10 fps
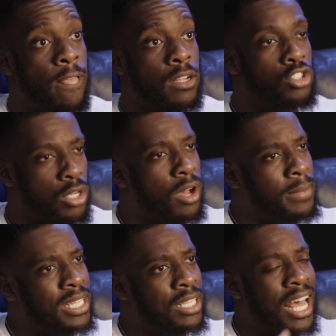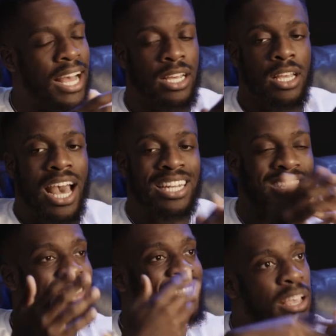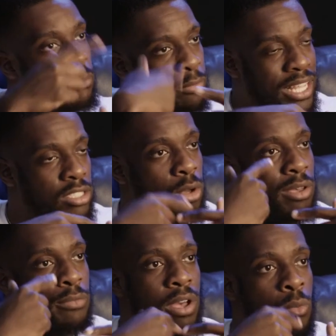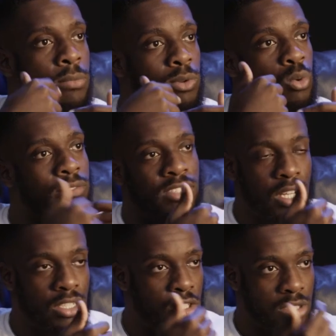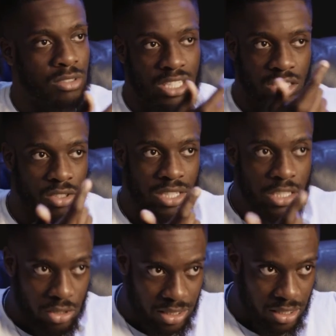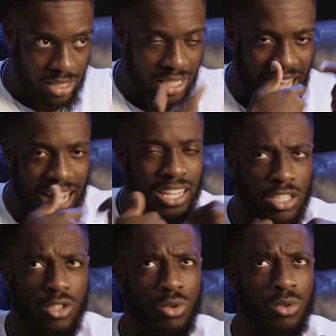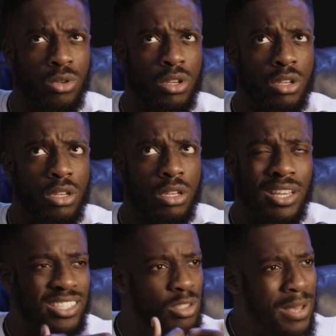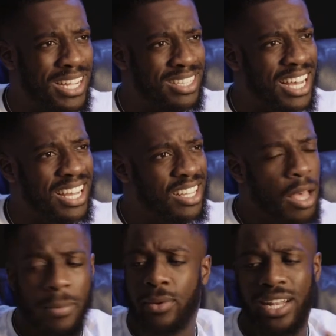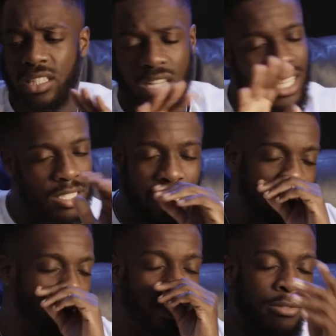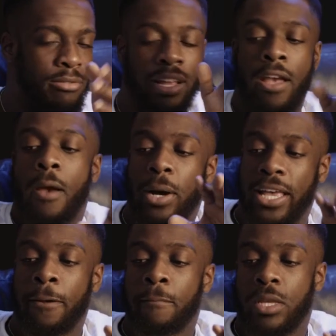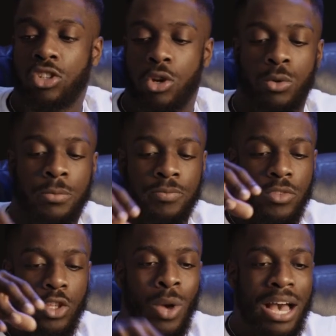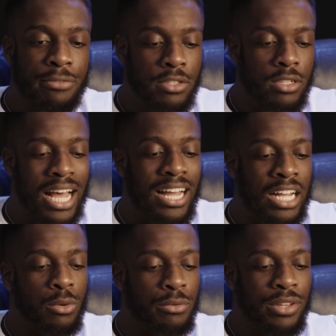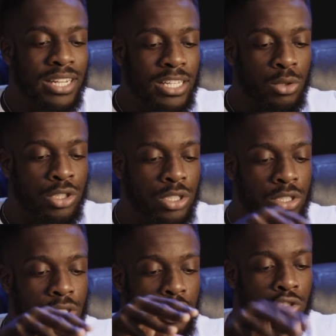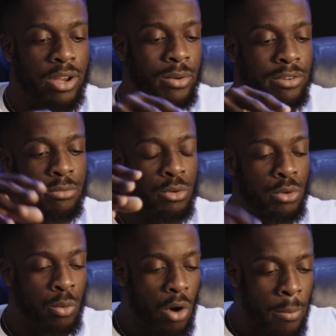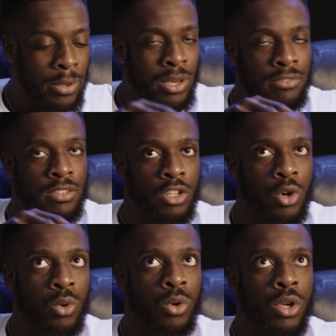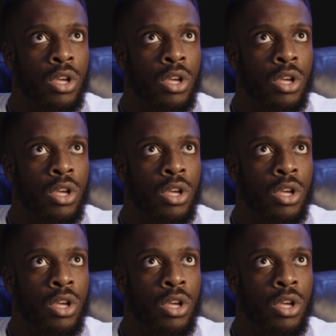Do you know what I mean? Like, and it's the same thing. So if a woman all of a sudden shows that she's not interested, then how can you expect that? But anyway, that's a different thing. But yeah, so you have to, like, I don't think that you should stray away from who you are, but you have to know,